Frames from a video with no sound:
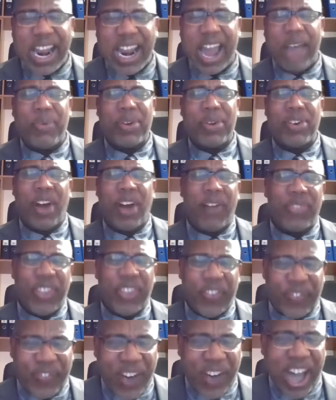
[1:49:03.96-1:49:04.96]
that I will not
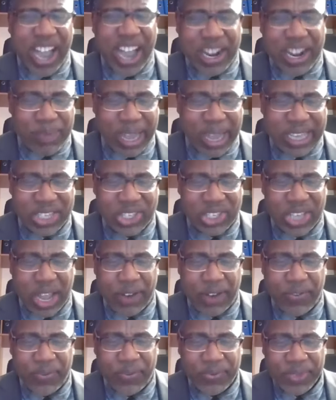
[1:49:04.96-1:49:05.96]
defile
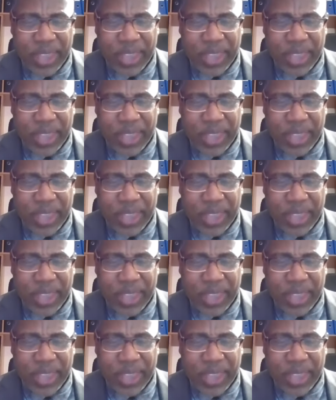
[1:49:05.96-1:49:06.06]
myself.